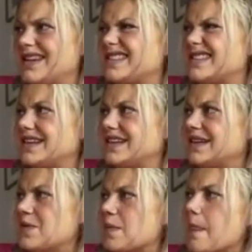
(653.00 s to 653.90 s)
is
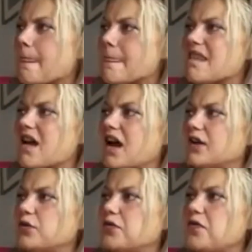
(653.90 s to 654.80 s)
that
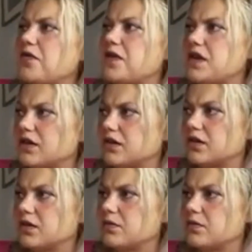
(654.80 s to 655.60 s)
I don't fear